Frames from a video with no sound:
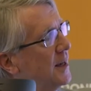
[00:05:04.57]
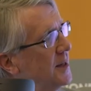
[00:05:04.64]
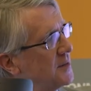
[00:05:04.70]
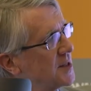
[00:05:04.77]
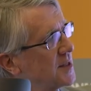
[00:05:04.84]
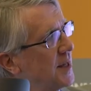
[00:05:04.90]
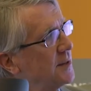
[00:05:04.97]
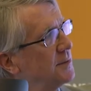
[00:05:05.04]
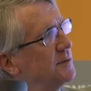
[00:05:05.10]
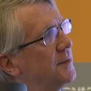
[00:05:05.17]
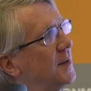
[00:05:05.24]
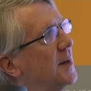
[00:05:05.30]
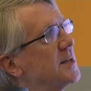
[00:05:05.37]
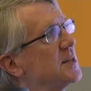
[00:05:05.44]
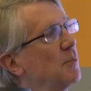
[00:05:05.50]
In the second
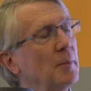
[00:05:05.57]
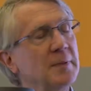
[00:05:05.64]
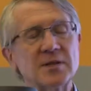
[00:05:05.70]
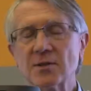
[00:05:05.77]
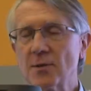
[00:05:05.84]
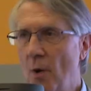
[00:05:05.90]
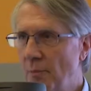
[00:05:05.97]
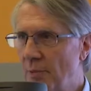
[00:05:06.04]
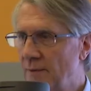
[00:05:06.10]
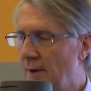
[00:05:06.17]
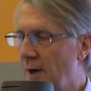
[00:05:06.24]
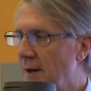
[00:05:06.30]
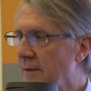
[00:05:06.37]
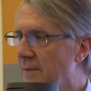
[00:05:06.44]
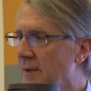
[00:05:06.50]
phase, where we stop
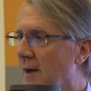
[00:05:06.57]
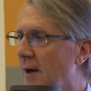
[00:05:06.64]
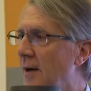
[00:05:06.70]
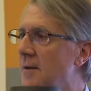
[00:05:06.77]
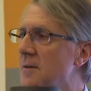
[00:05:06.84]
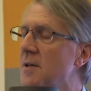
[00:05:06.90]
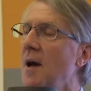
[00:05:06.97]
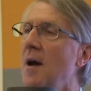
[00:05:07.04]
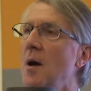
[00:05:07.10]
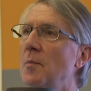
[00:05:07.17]
providing for cars,